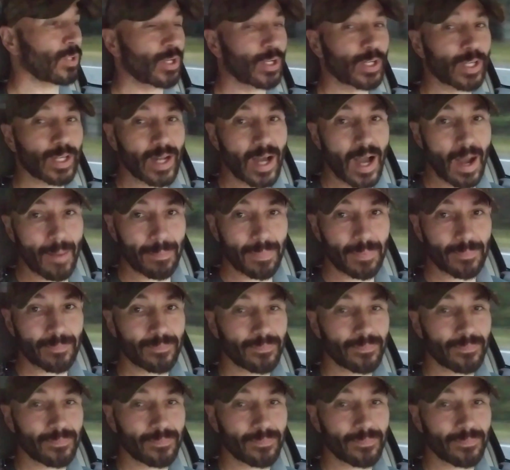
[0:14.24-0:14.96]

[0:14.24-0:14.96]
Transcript: Look it up.